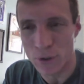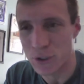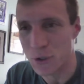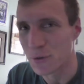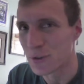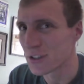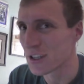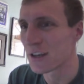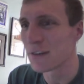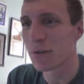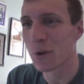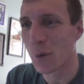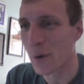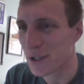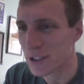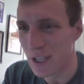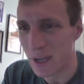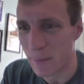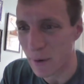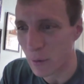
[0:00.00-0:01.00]
So instead of
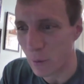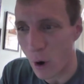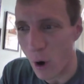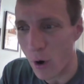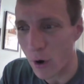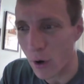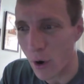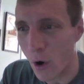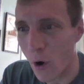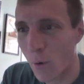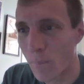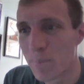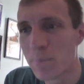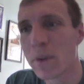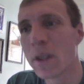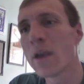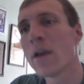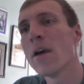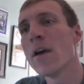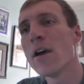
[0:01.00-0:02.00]
Louisiana Monroe at home,
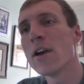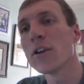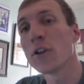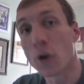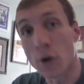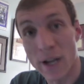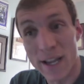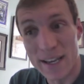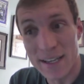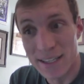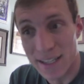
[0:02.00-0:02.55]
you're in